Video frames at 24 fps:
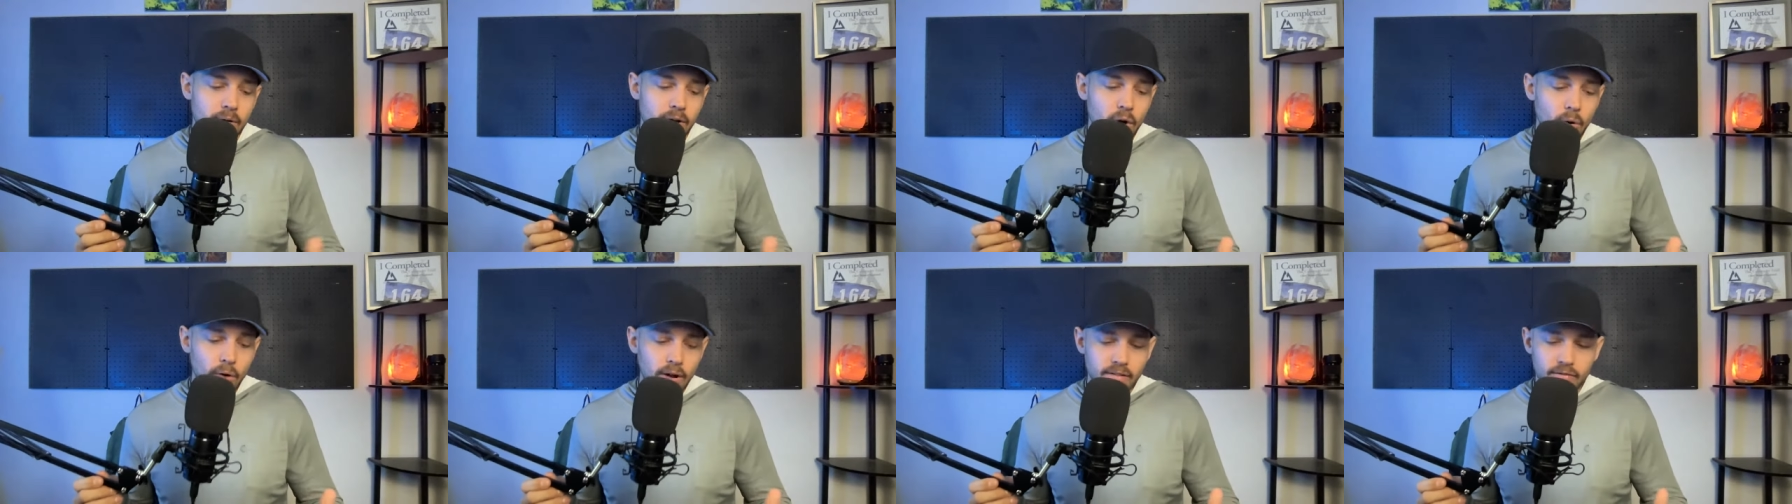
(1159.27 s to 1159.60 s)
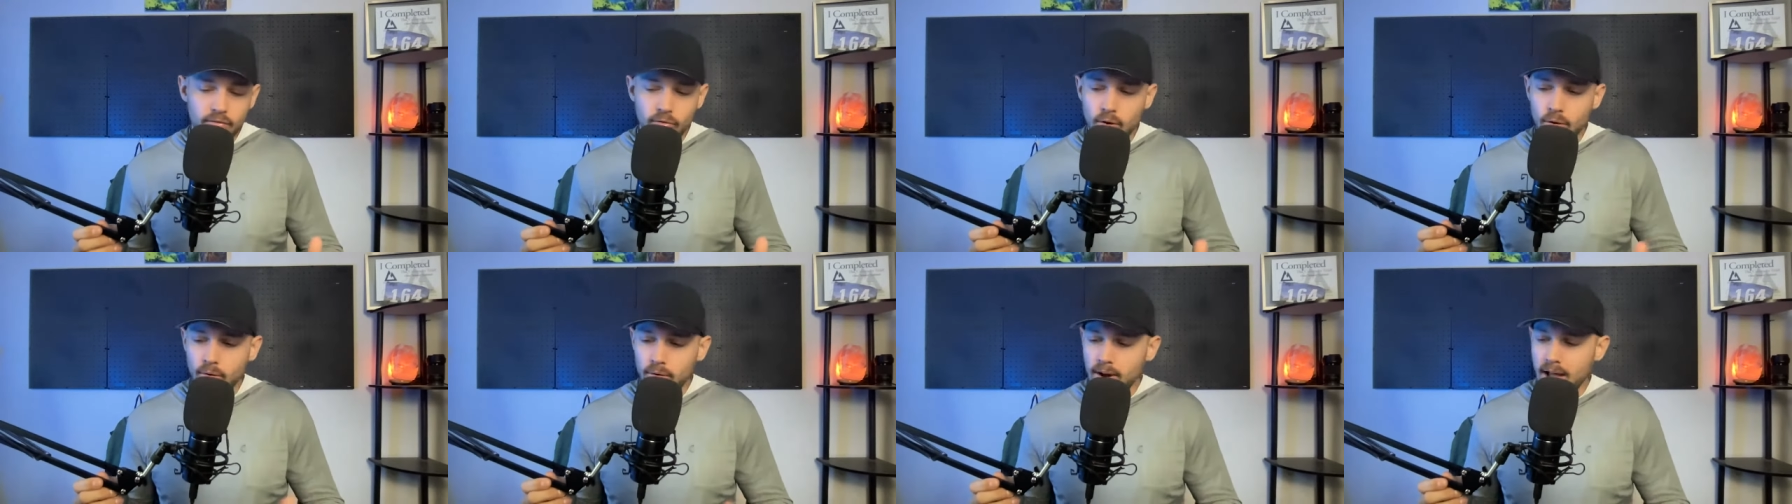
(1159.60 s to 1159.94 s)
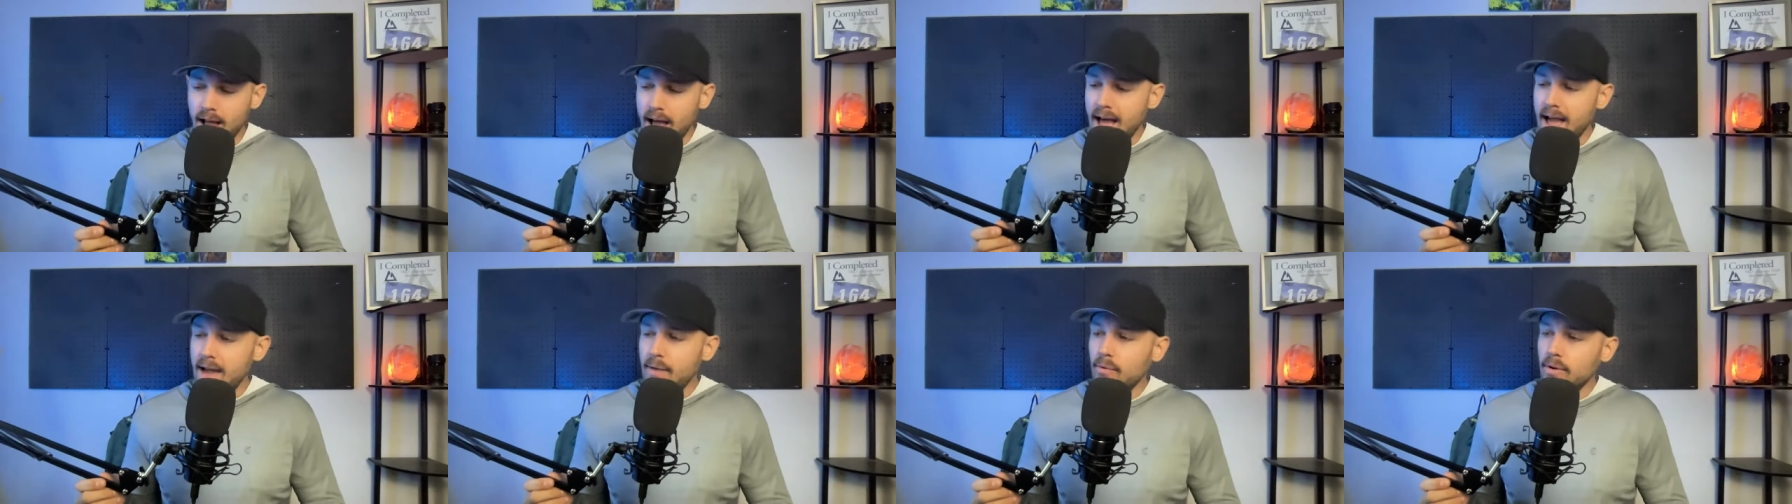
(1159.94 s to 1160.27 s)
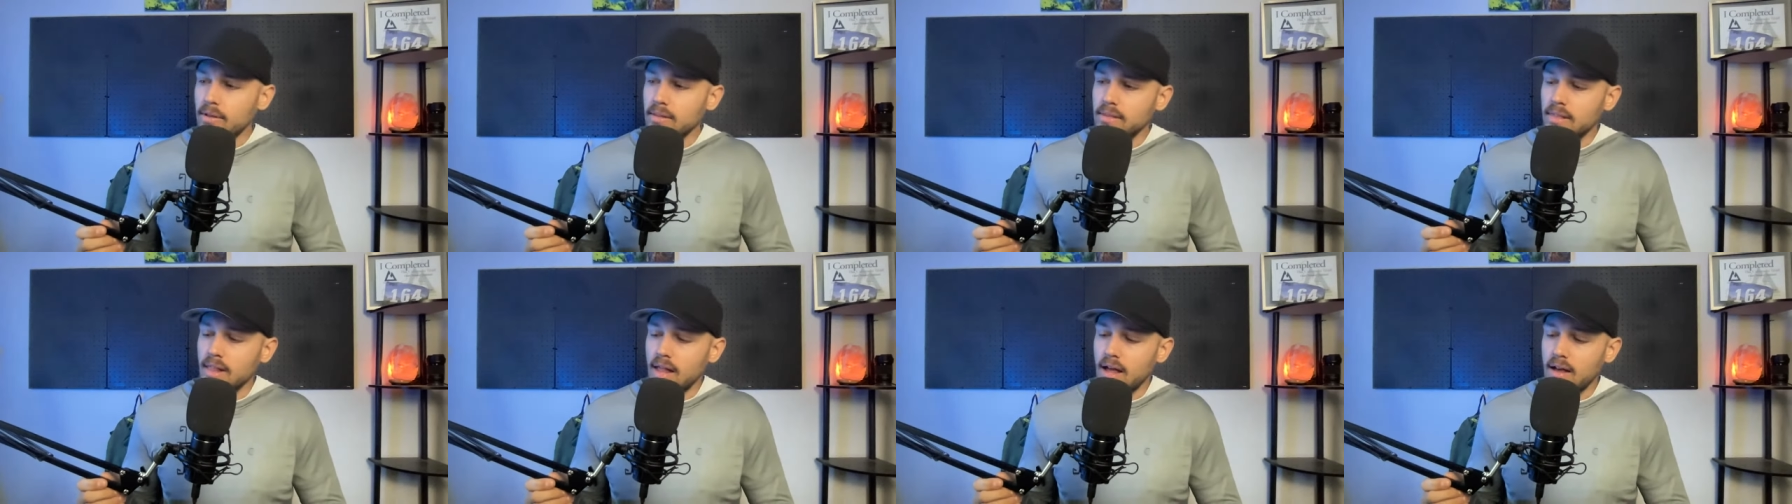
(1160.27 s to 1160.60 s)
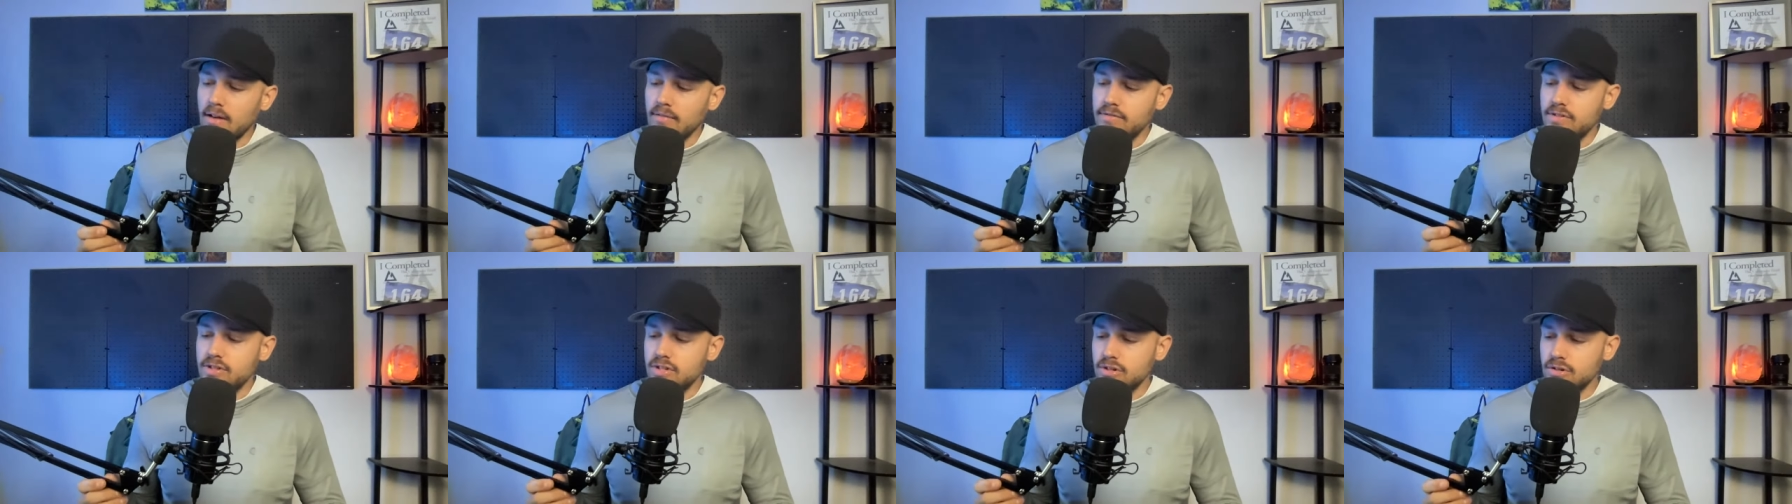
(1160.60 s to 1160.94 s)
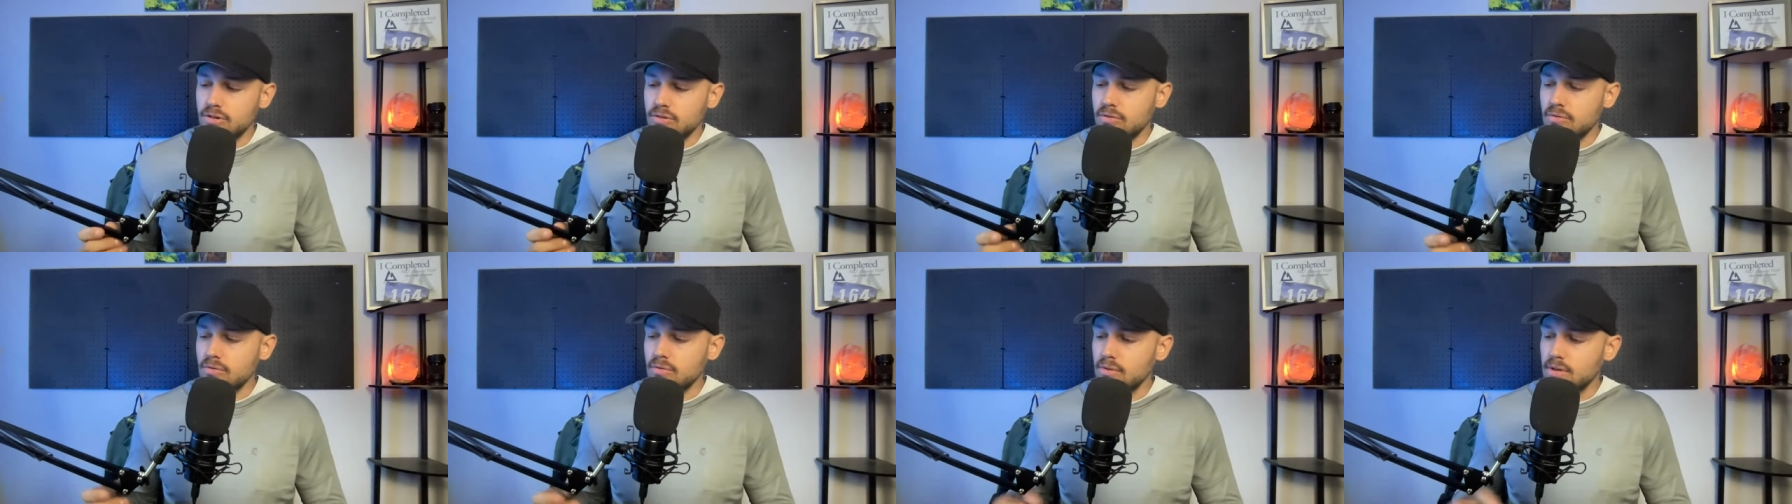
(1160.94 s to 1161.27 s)
going forward i would love
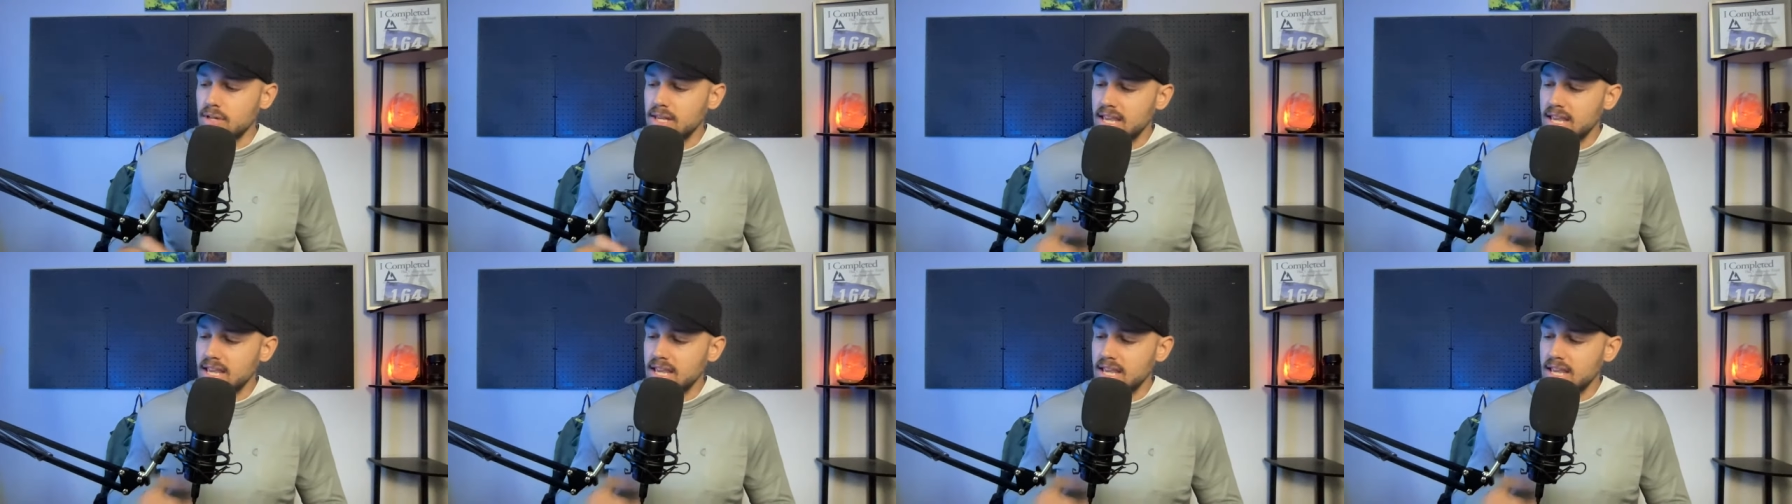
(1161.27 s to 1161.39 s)
to